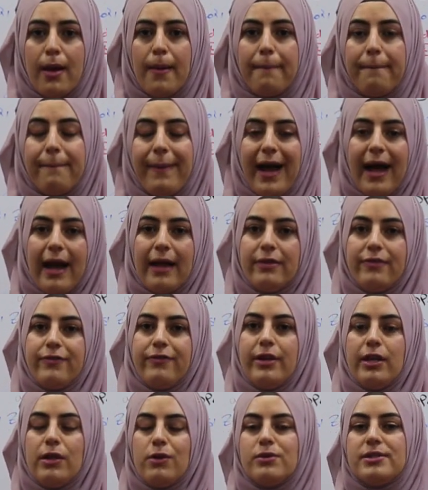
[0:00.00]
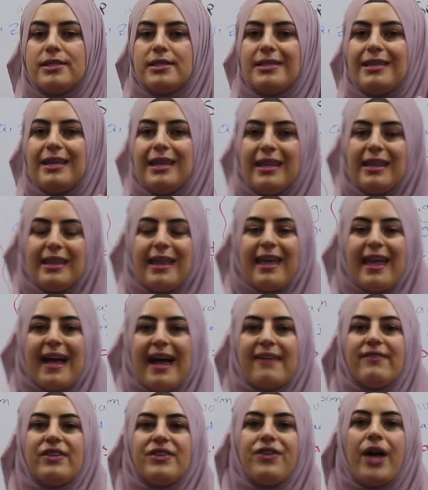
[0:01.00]
But velocity, they
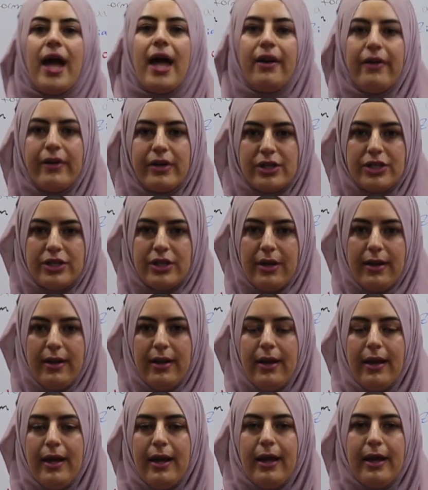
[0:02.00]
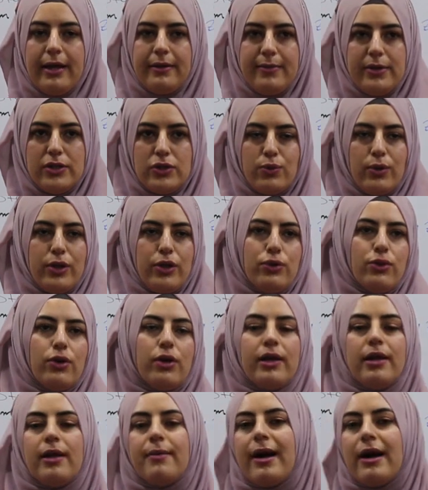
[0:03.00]
have a direction. It means when you're
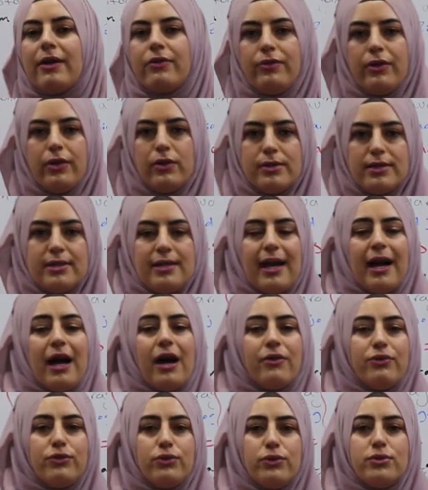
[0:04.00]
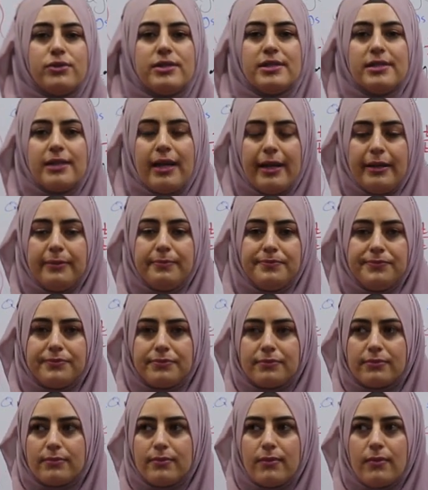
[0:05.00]
talking about velocity, they have two same.
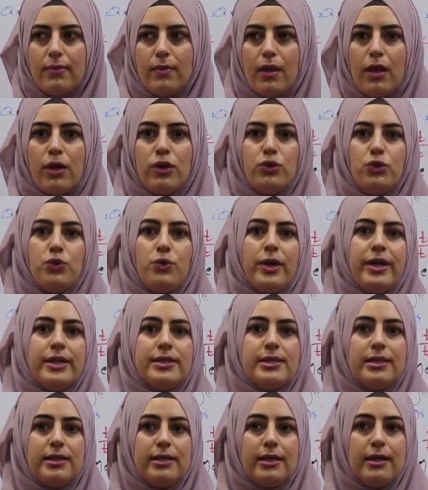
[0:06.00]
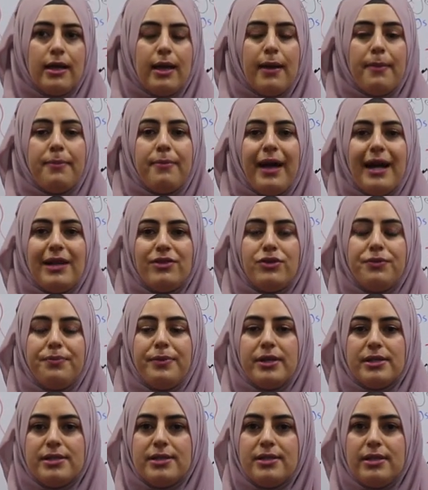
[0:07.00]
20 meter
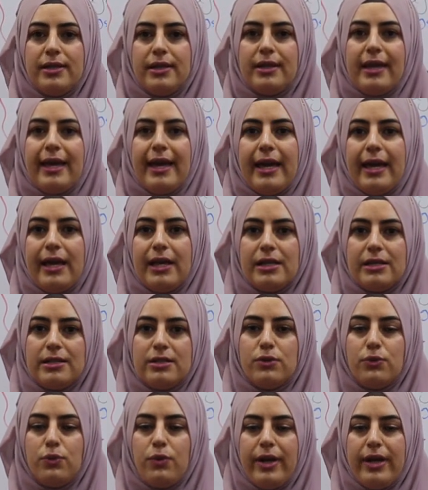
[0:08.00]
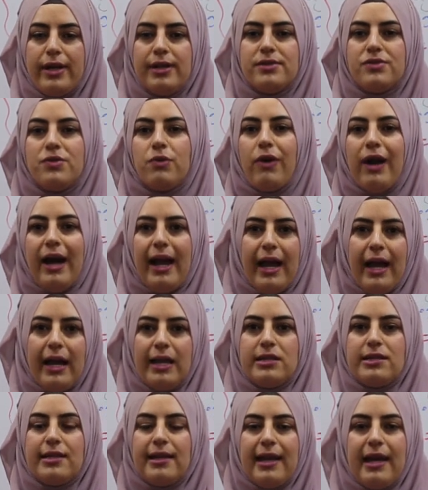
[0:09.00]
per sec is winds
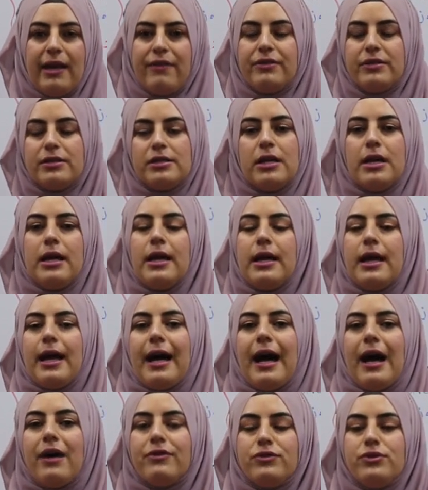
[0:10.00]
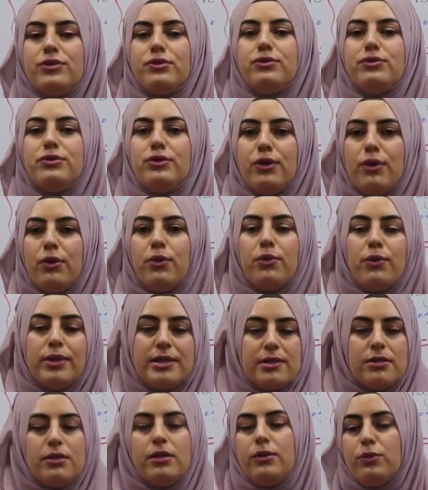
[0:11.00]
right, left, have to know
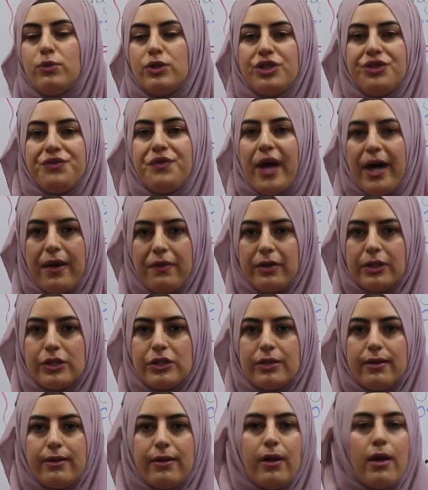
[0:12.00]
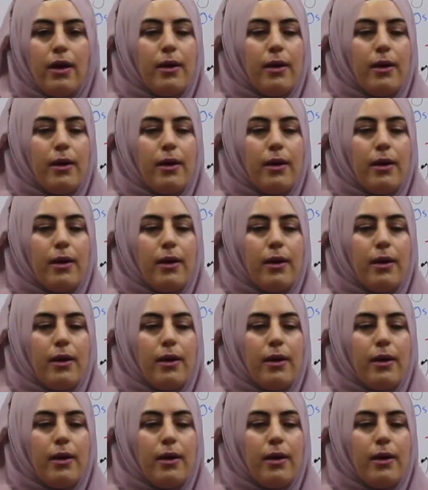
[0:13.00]
what's in which direction.